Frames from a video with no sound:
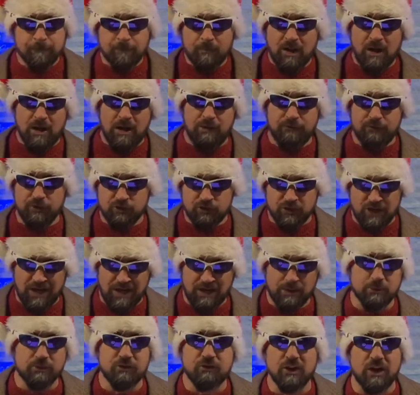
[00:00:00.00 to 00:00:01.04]
Uh, if you John, it
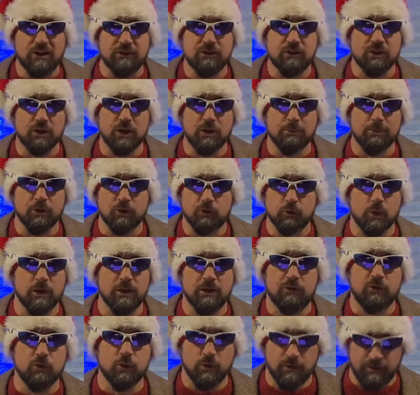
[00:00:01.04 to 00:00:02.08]
was Justin Herbert, 22,